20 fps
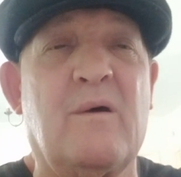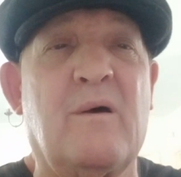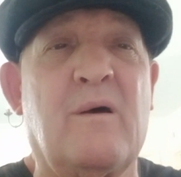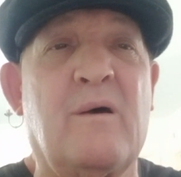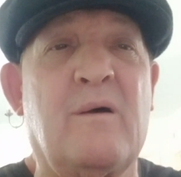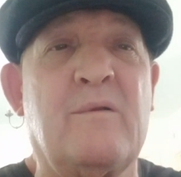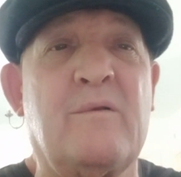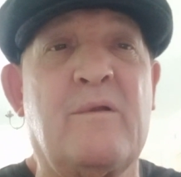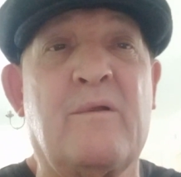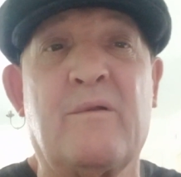
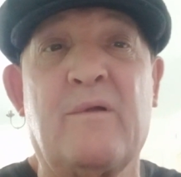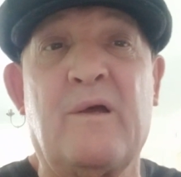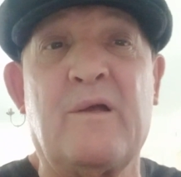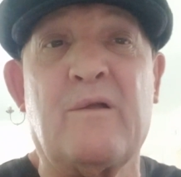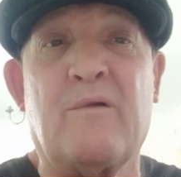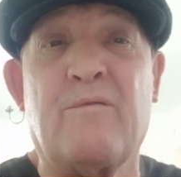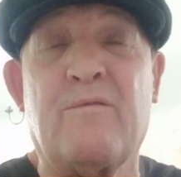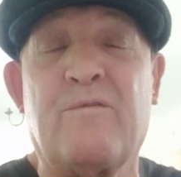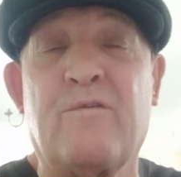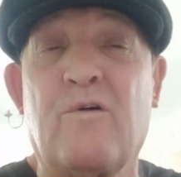And
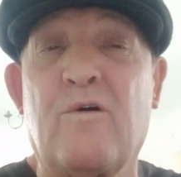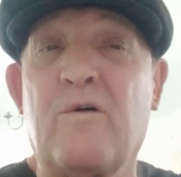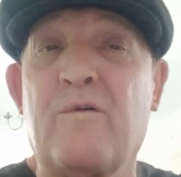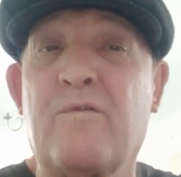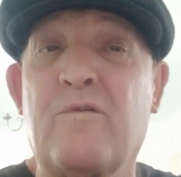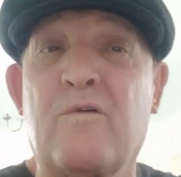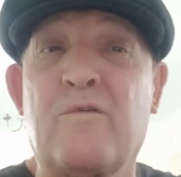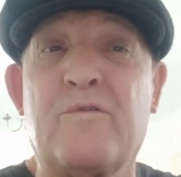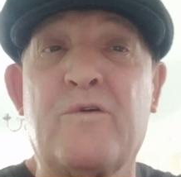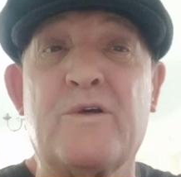he done
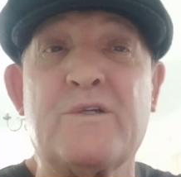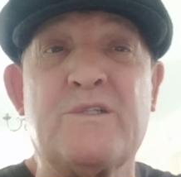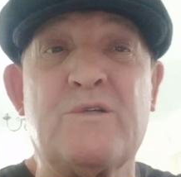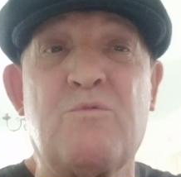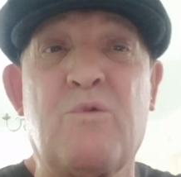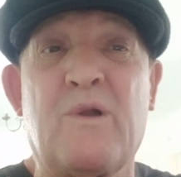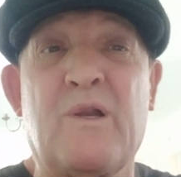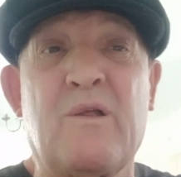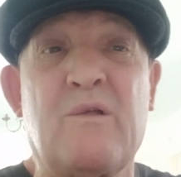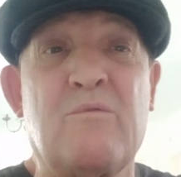35 years.
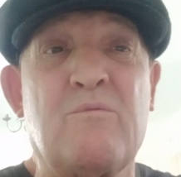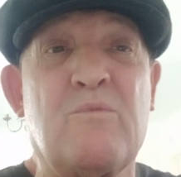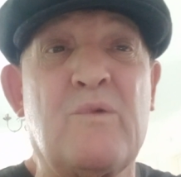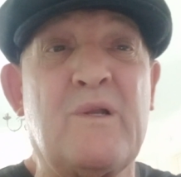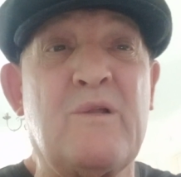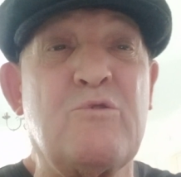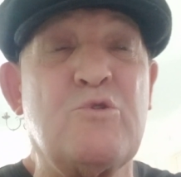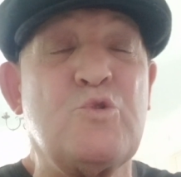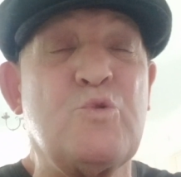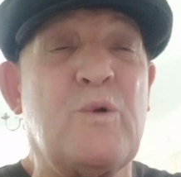He went in
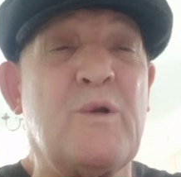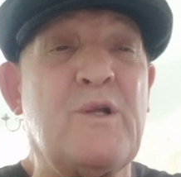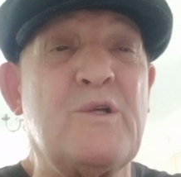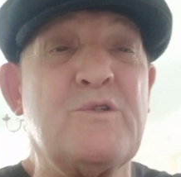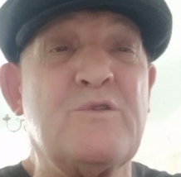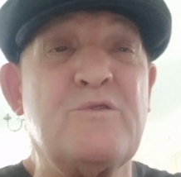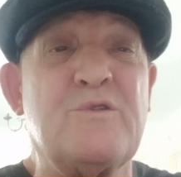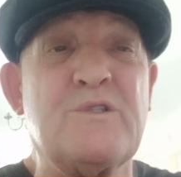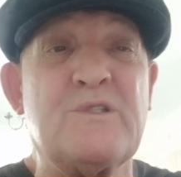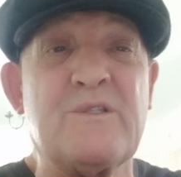when he was
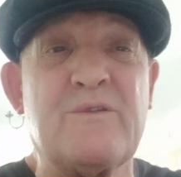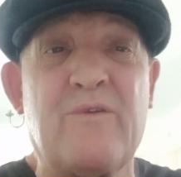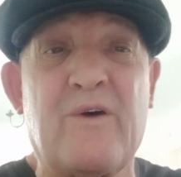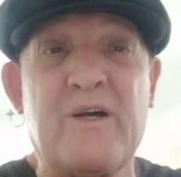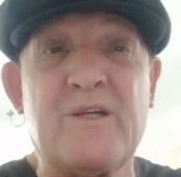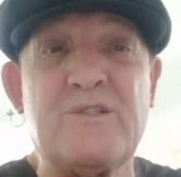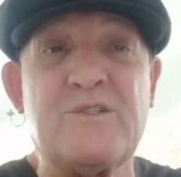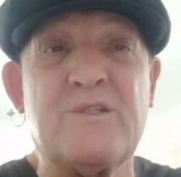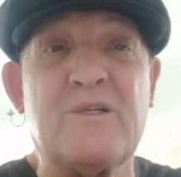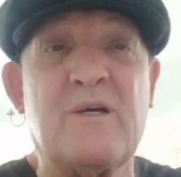22 years of
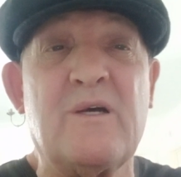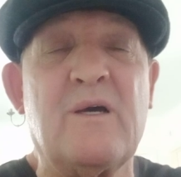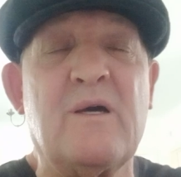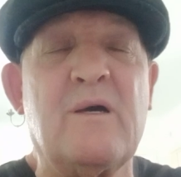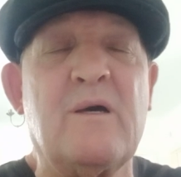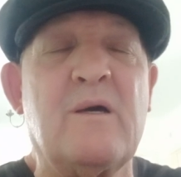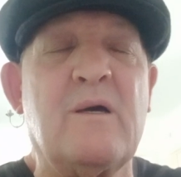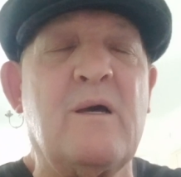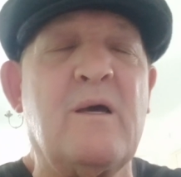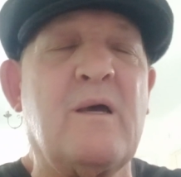age.
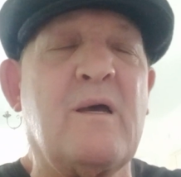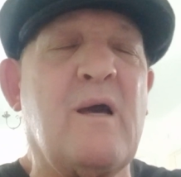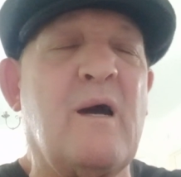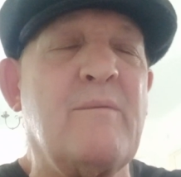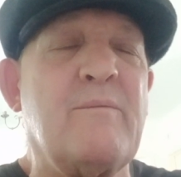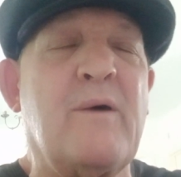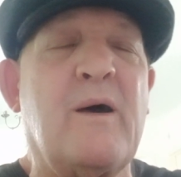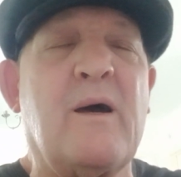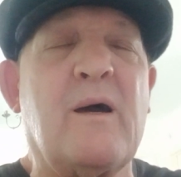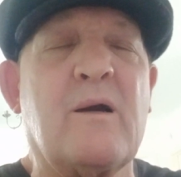He
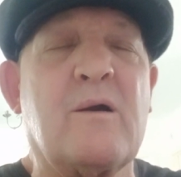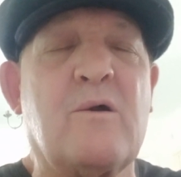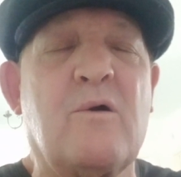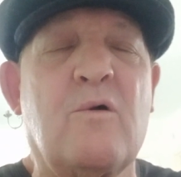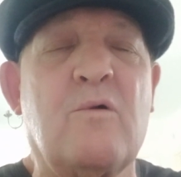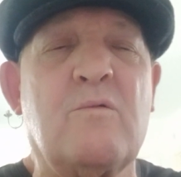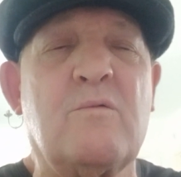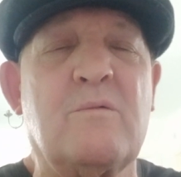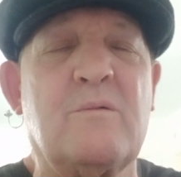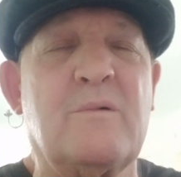come out of
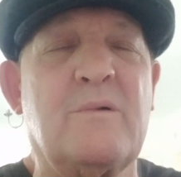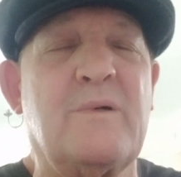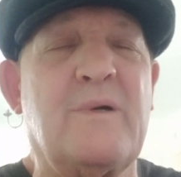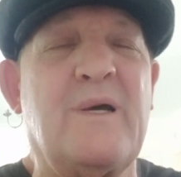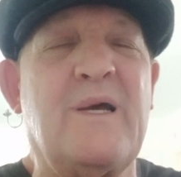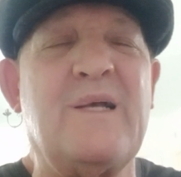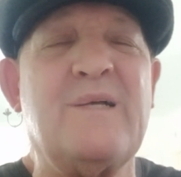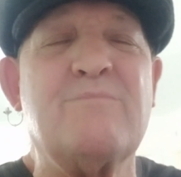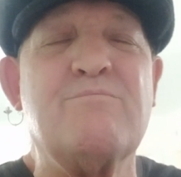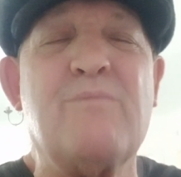court.
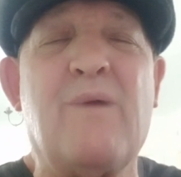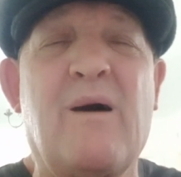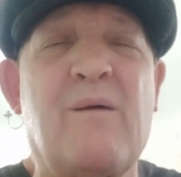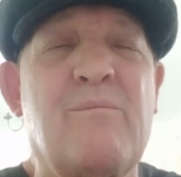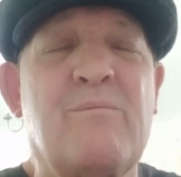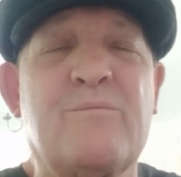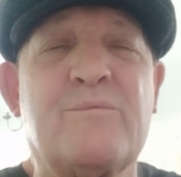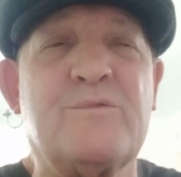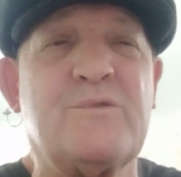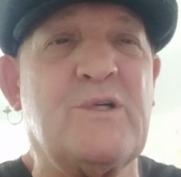His
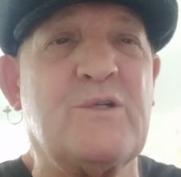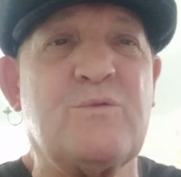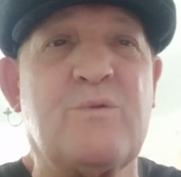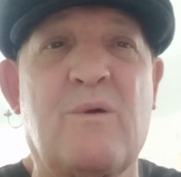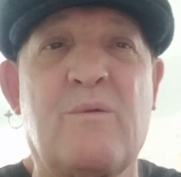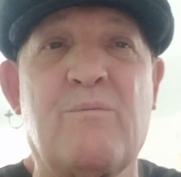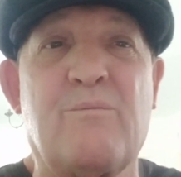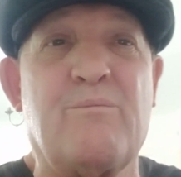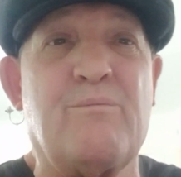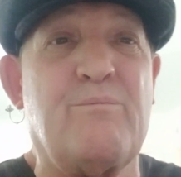mum just
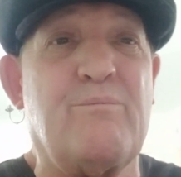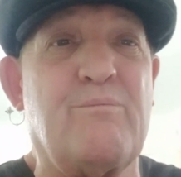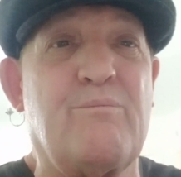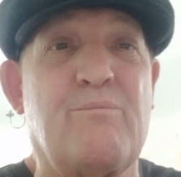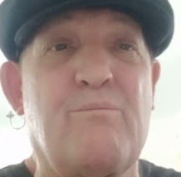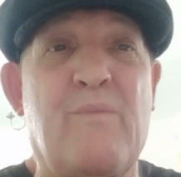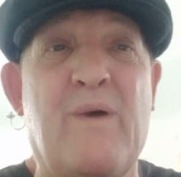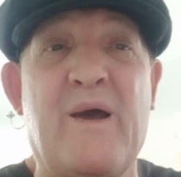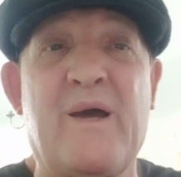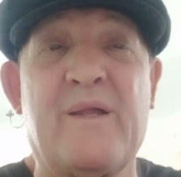went
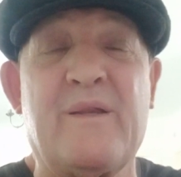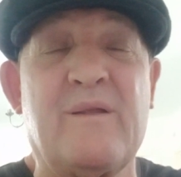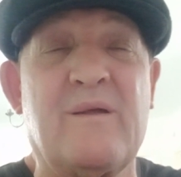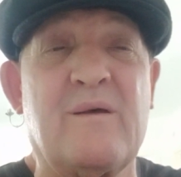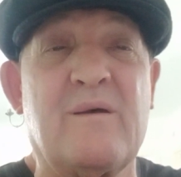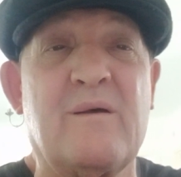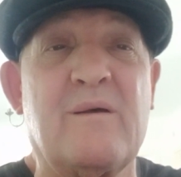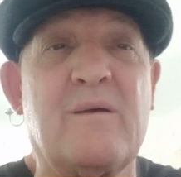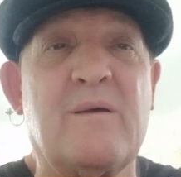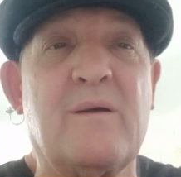mad.
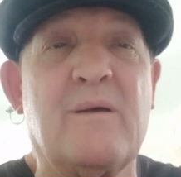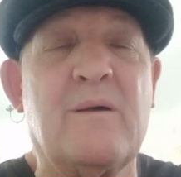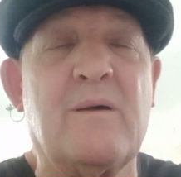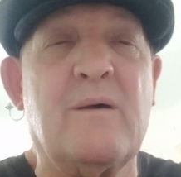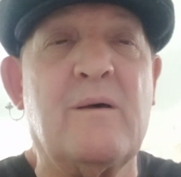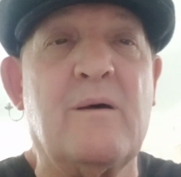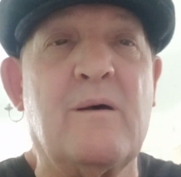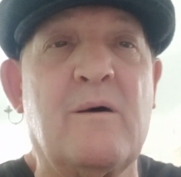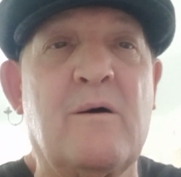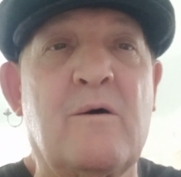
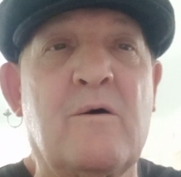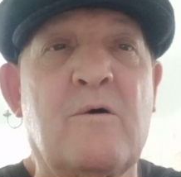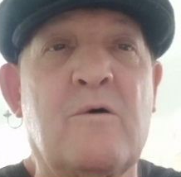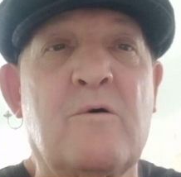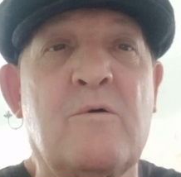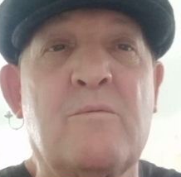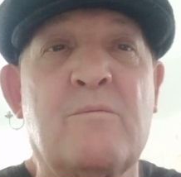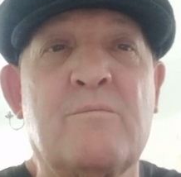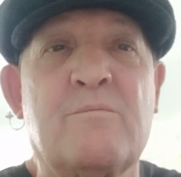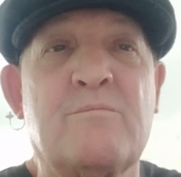
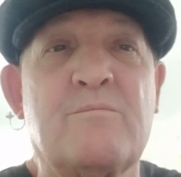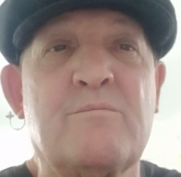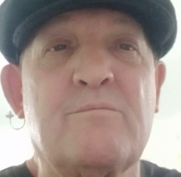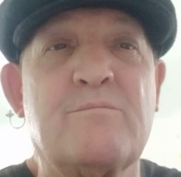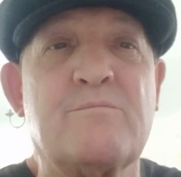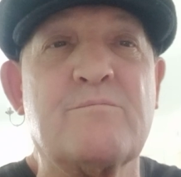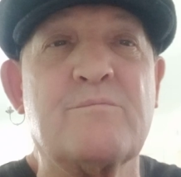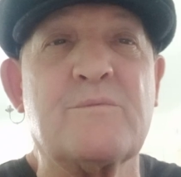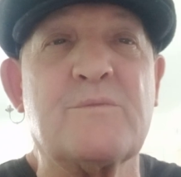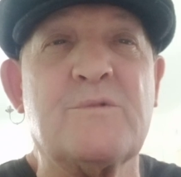Um,
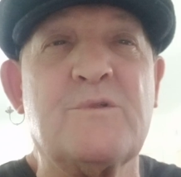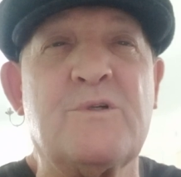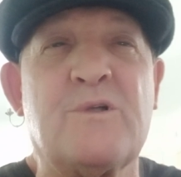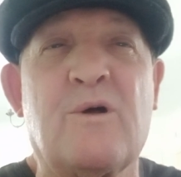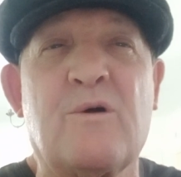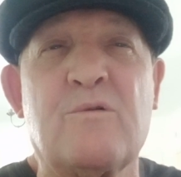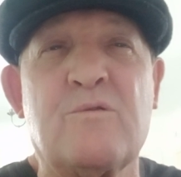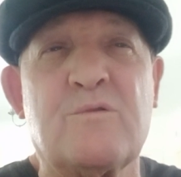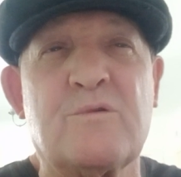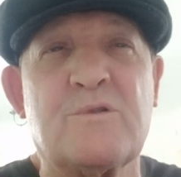you
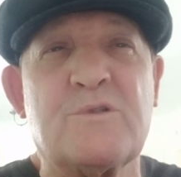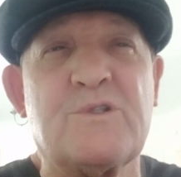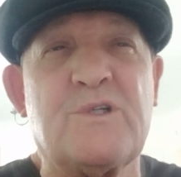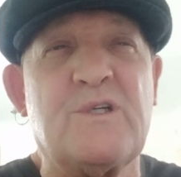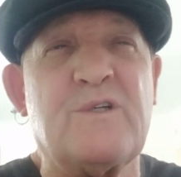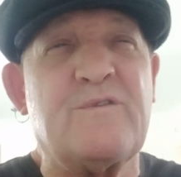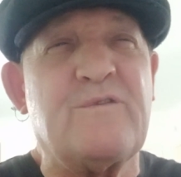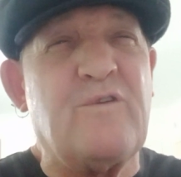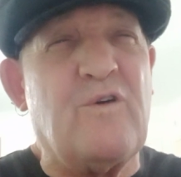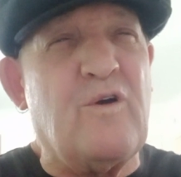know,
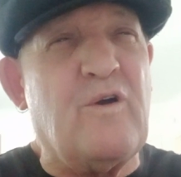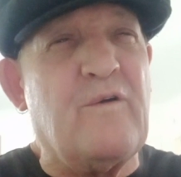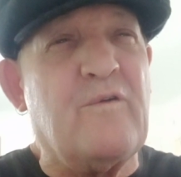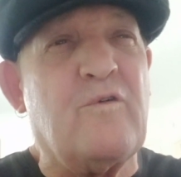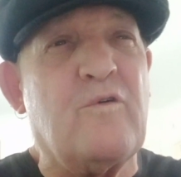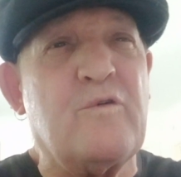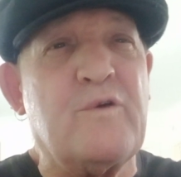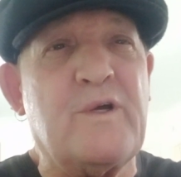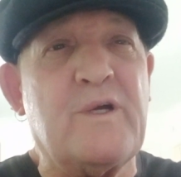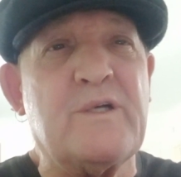she's
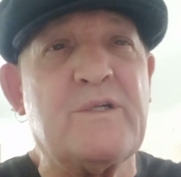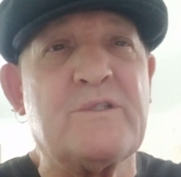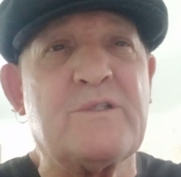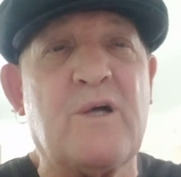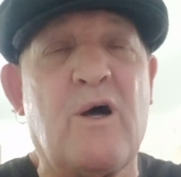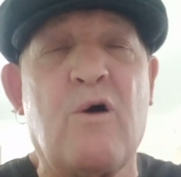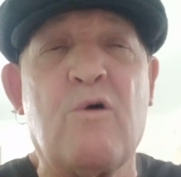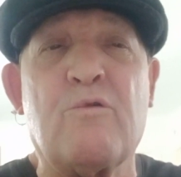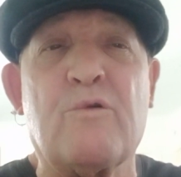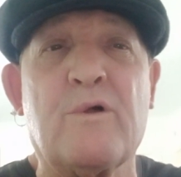34
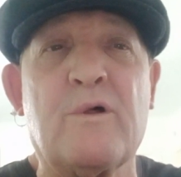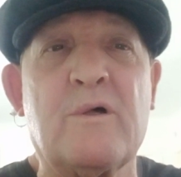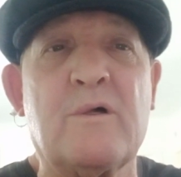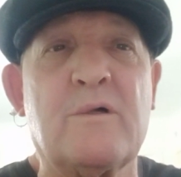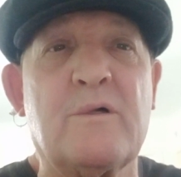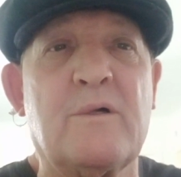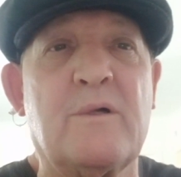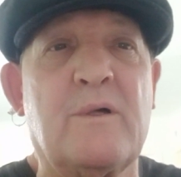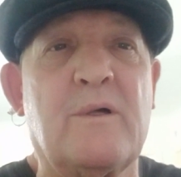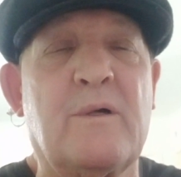years older,
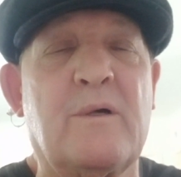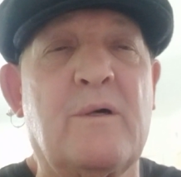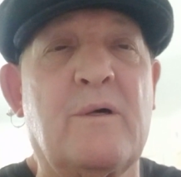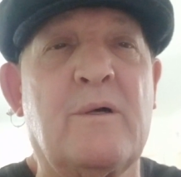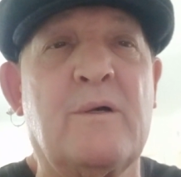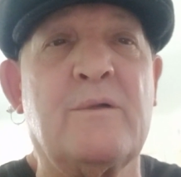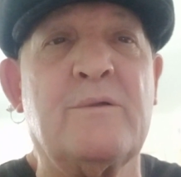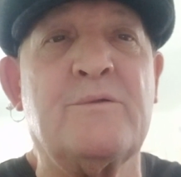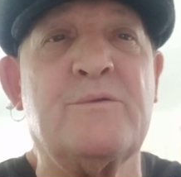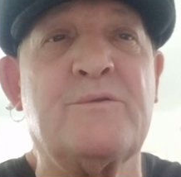
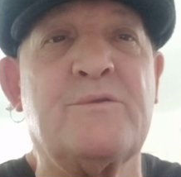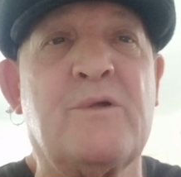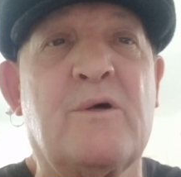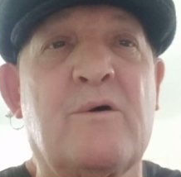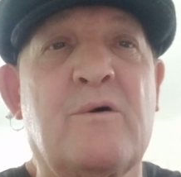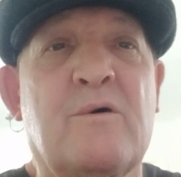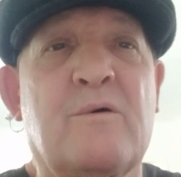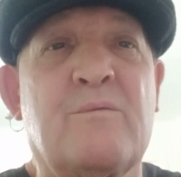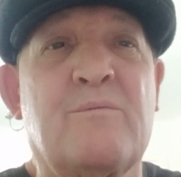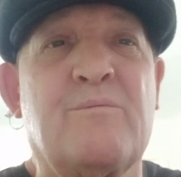and
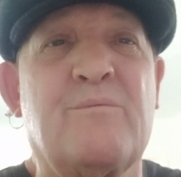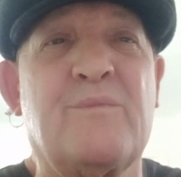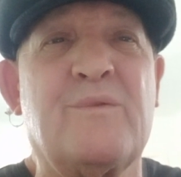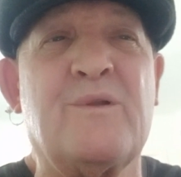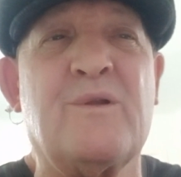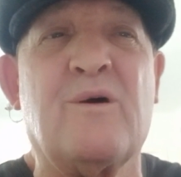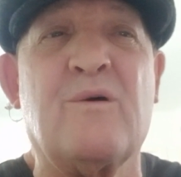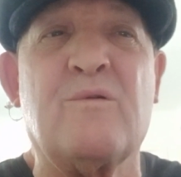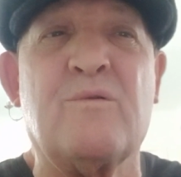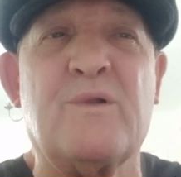uh,
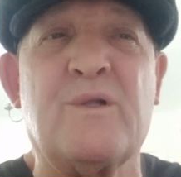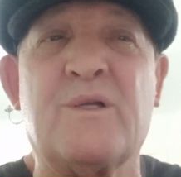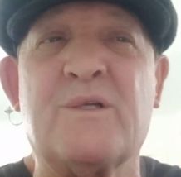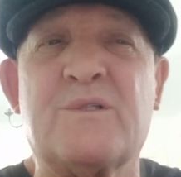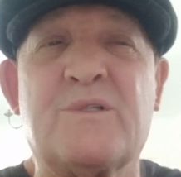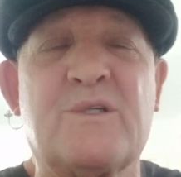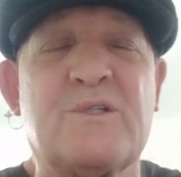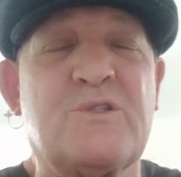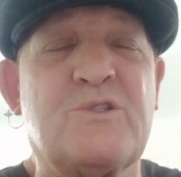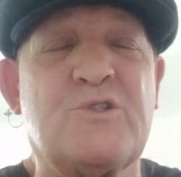you know,
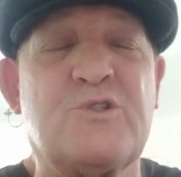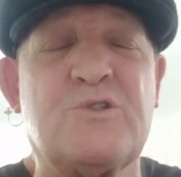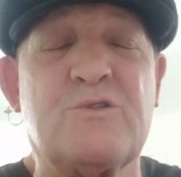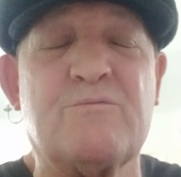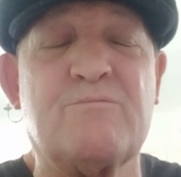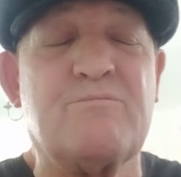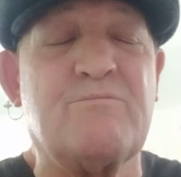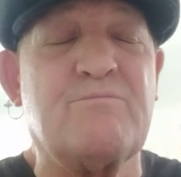it's just